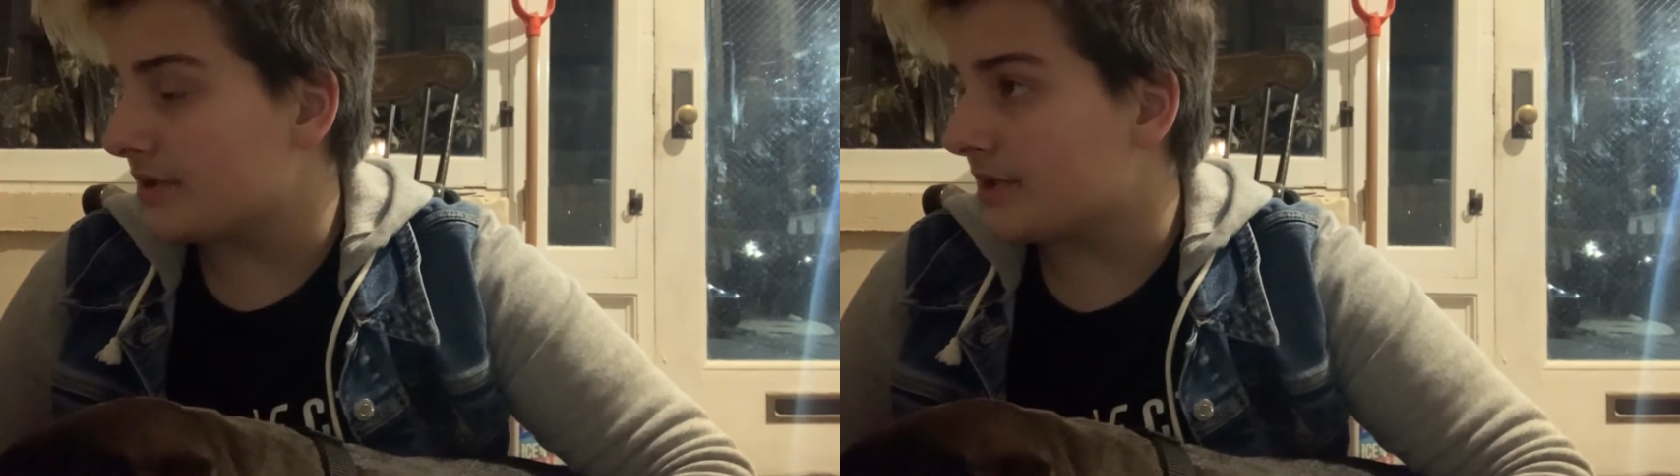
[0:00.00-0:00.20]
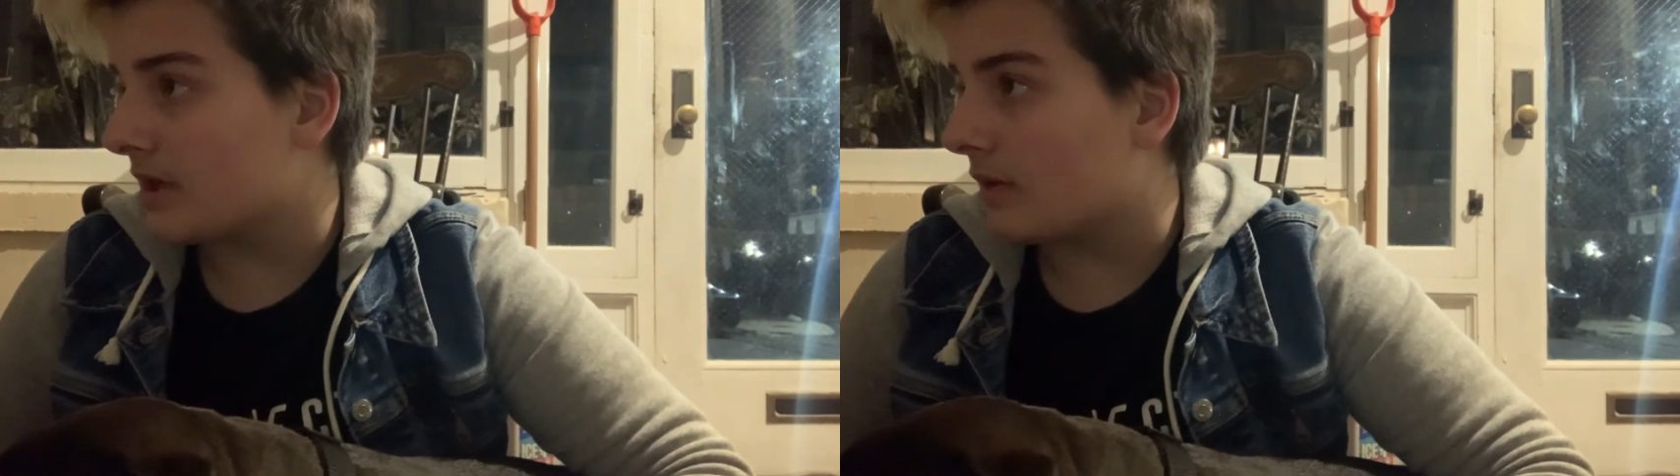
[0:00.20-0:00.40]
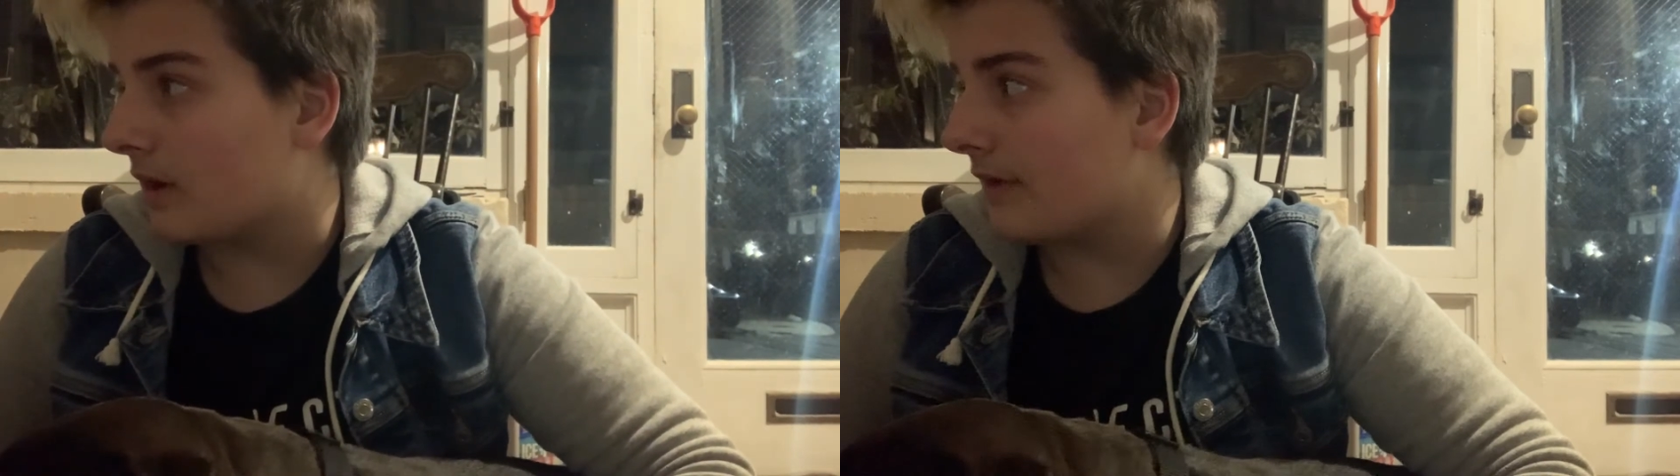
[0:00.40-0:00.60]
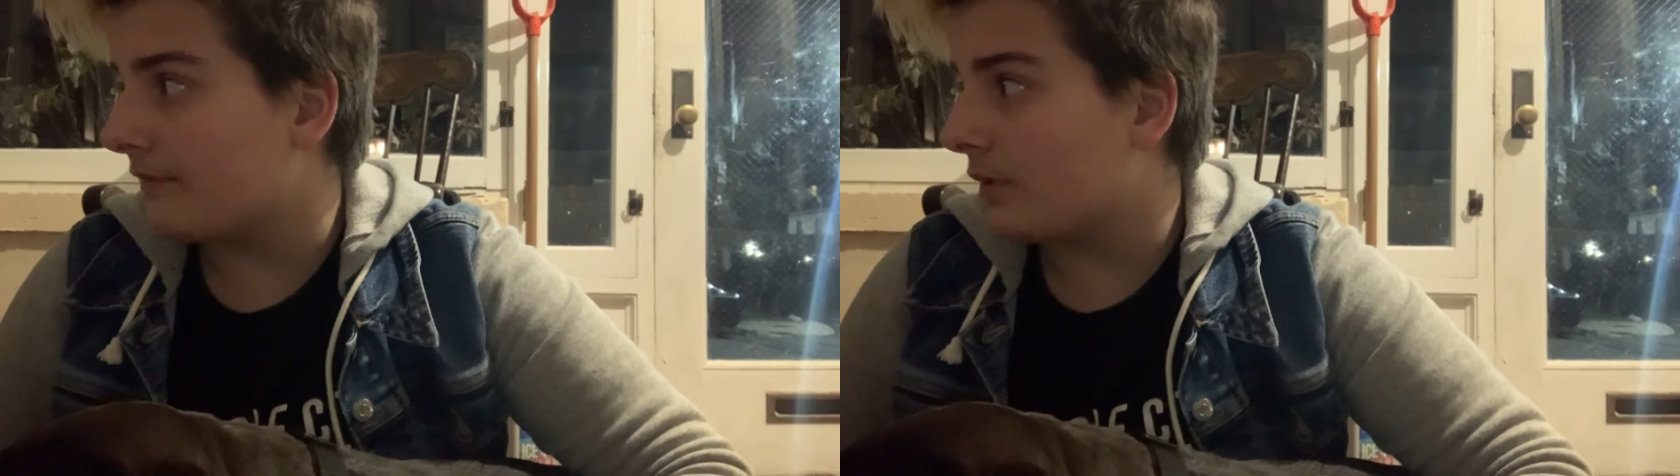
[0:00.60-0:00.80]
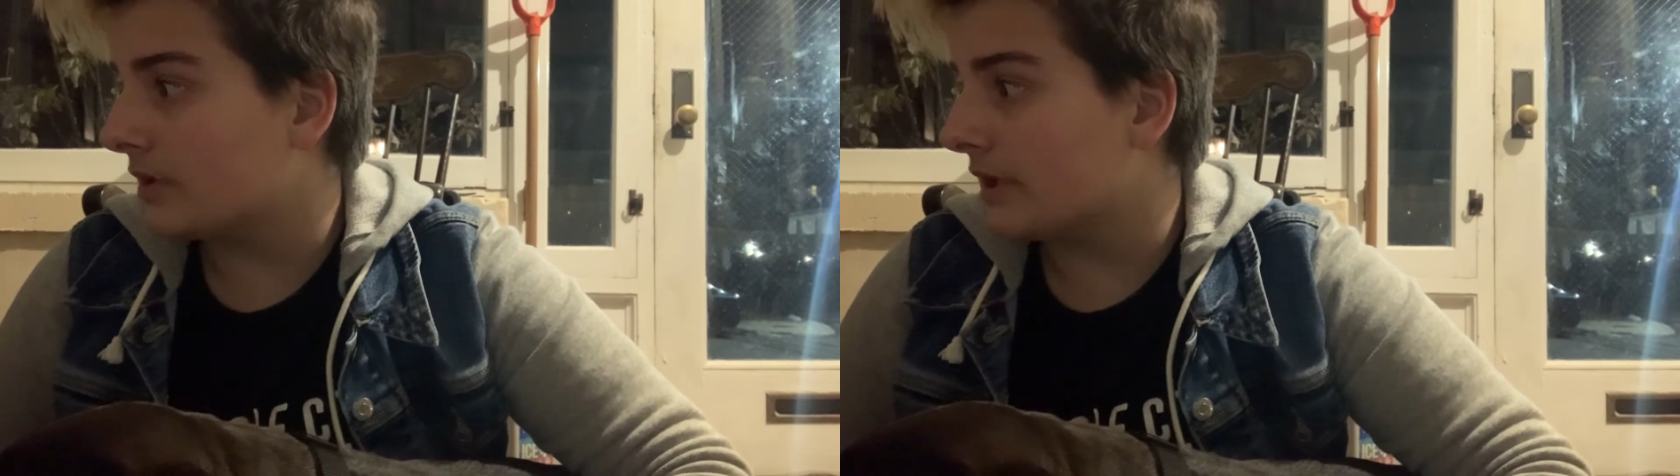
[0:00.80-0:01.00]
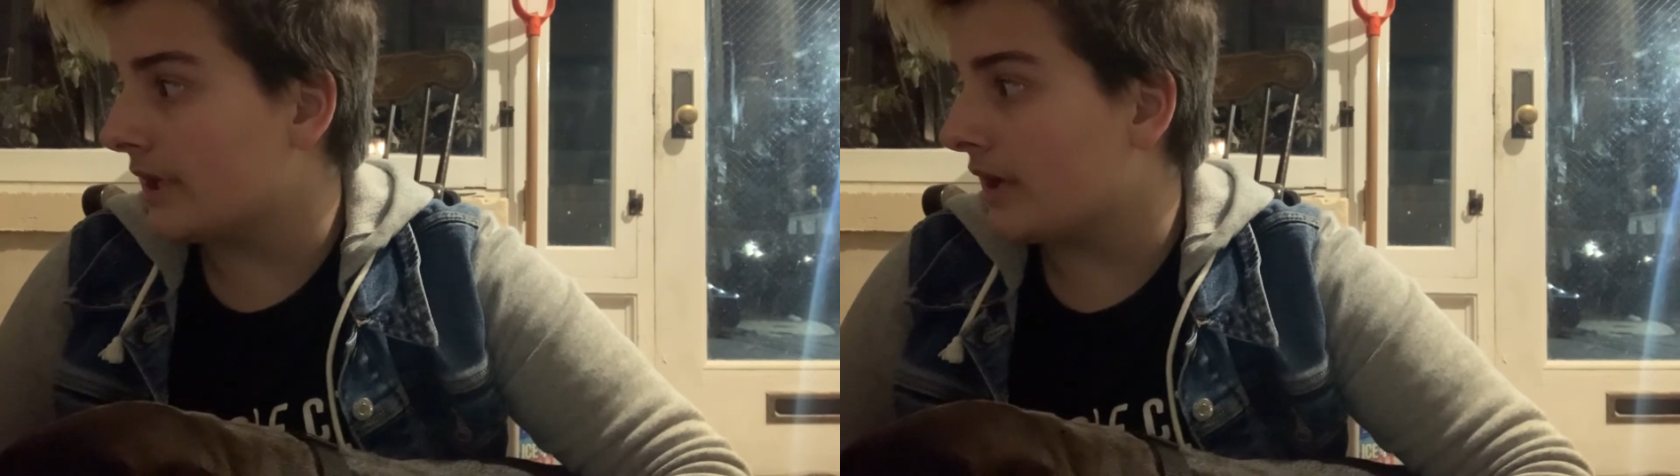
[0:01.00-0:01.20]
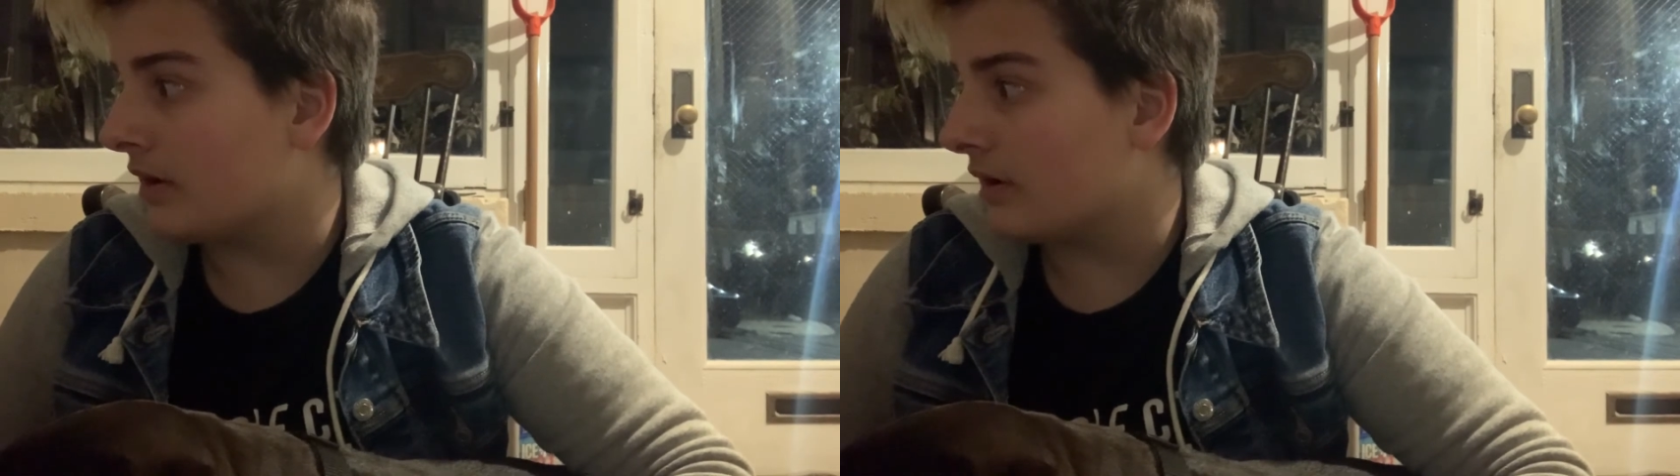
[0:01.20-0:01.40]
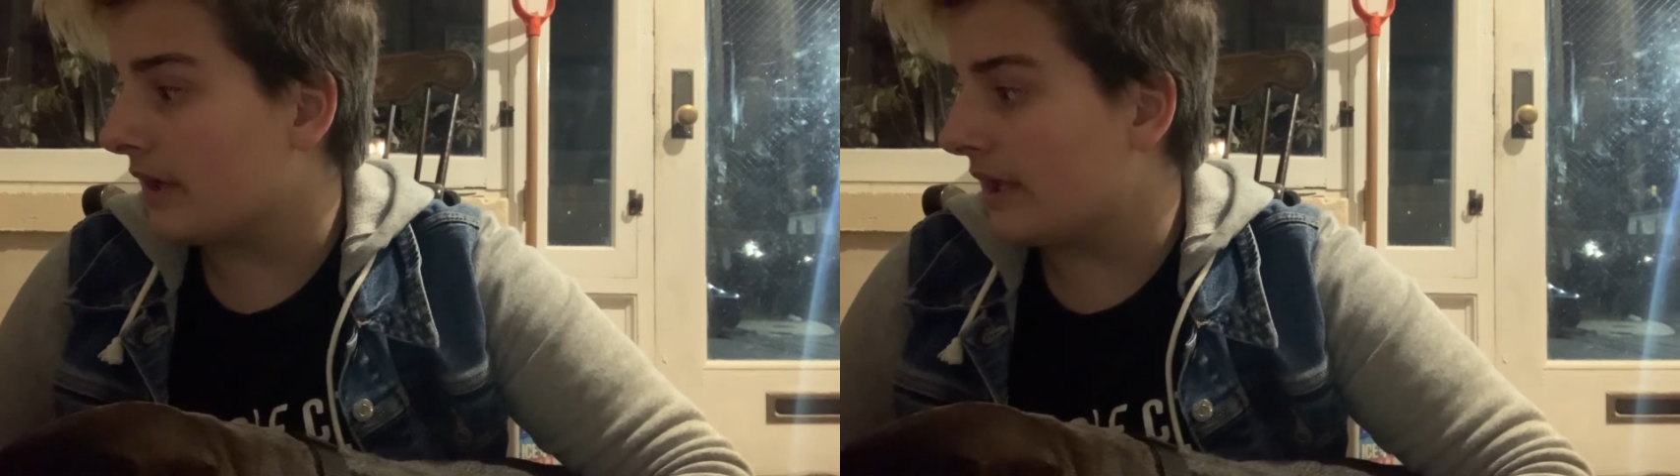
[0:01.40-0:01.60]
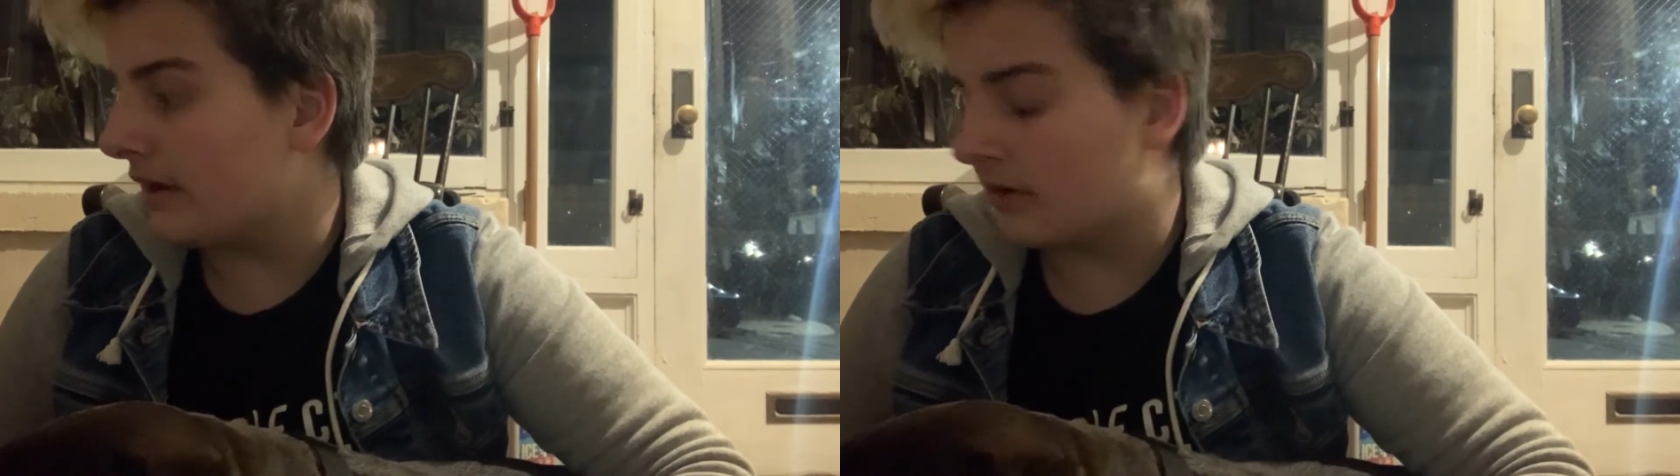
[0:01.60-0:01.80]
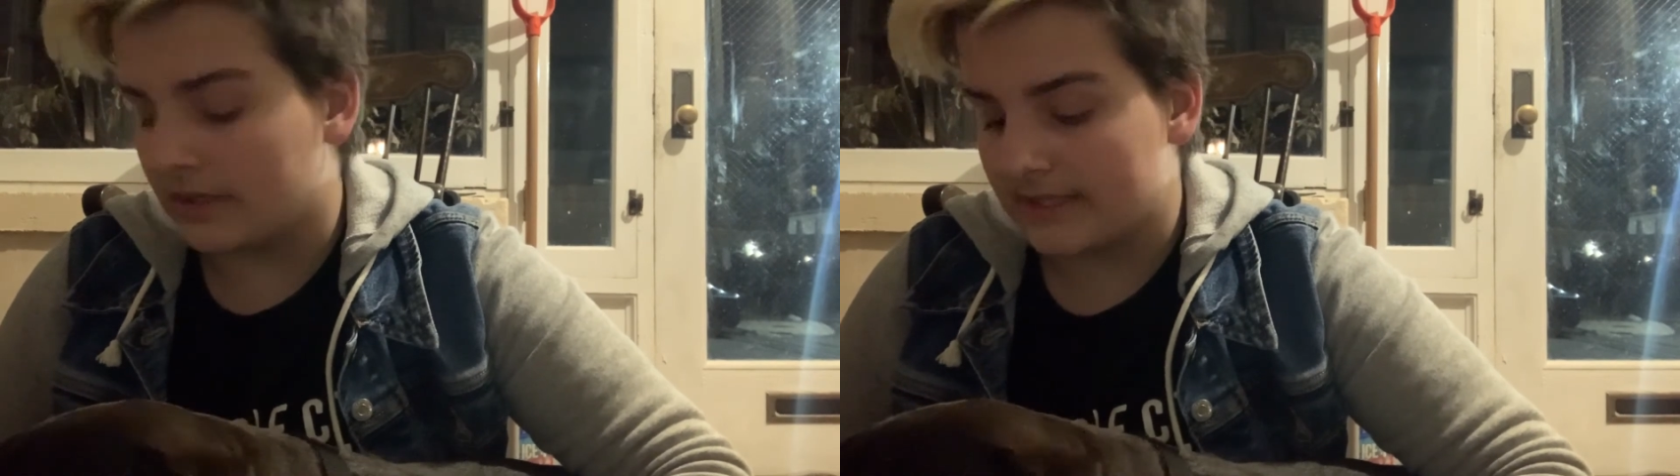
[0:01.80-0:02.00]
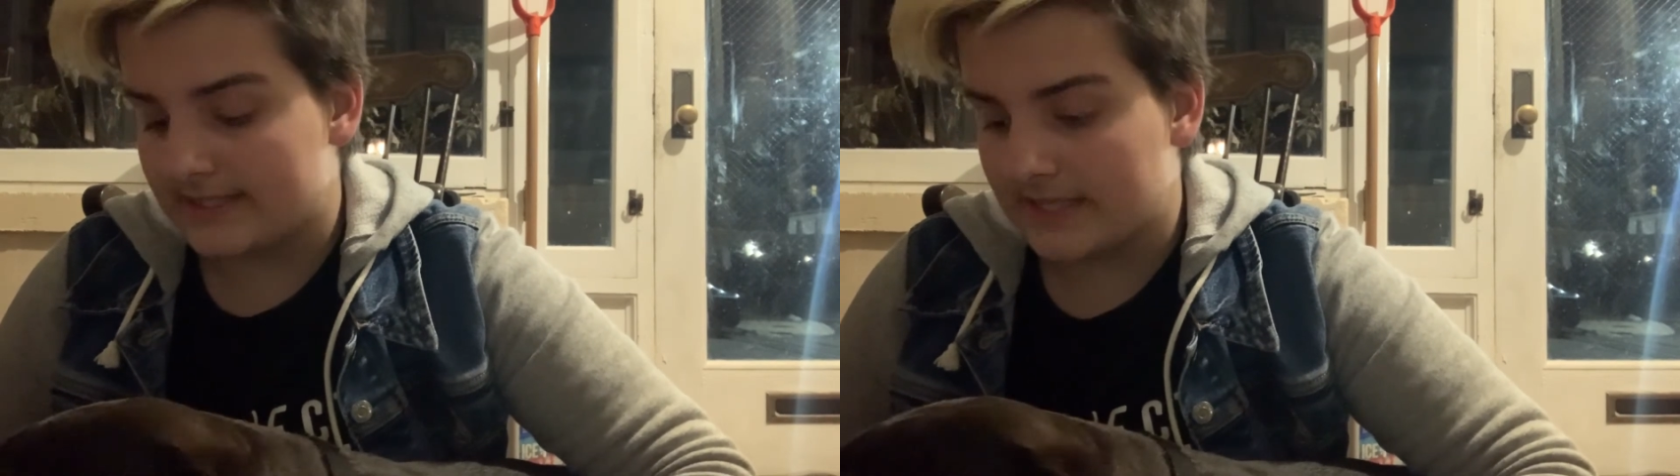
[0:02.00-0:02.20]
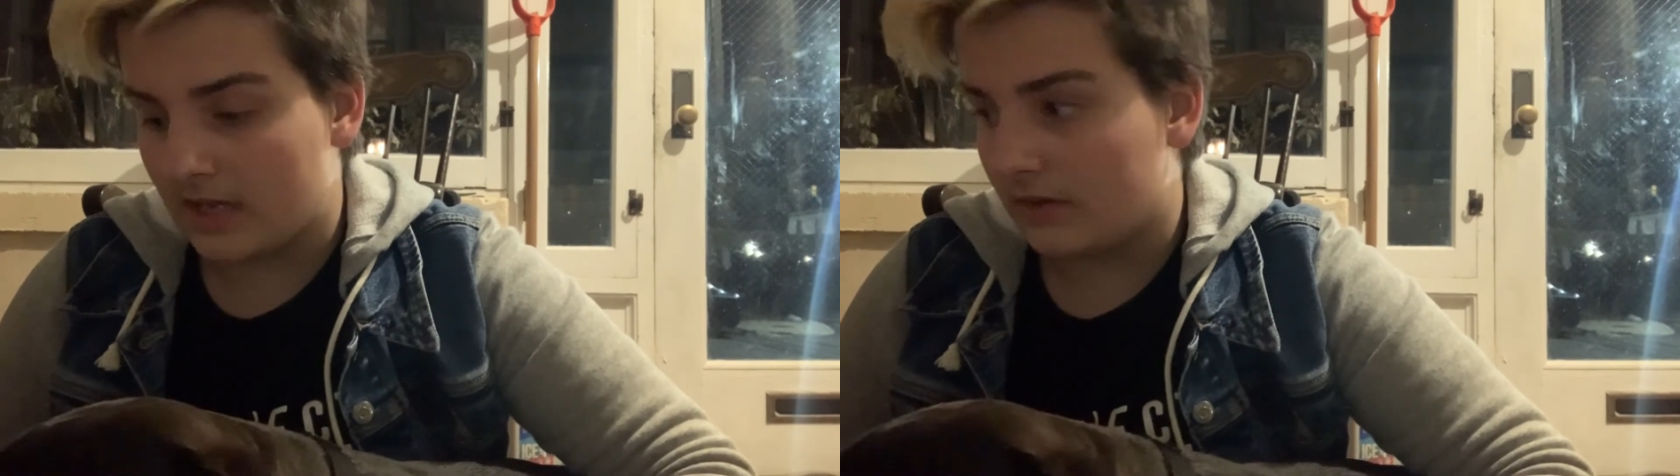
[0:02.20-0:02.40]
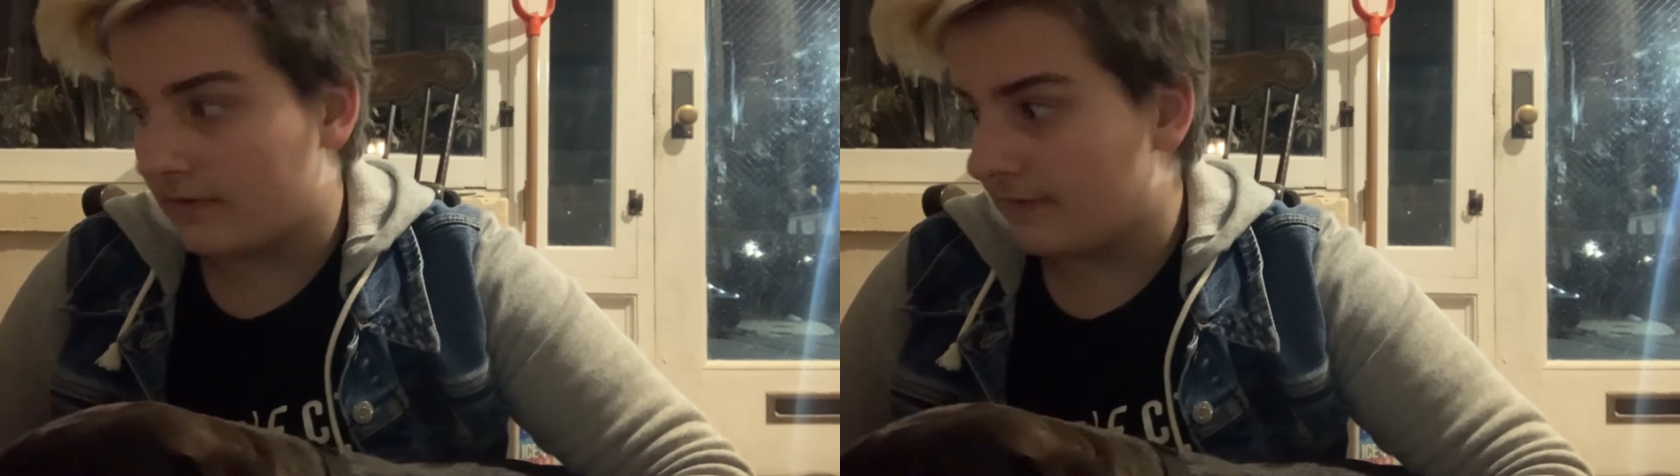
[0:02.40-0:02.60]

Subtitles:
So I folded in on itself.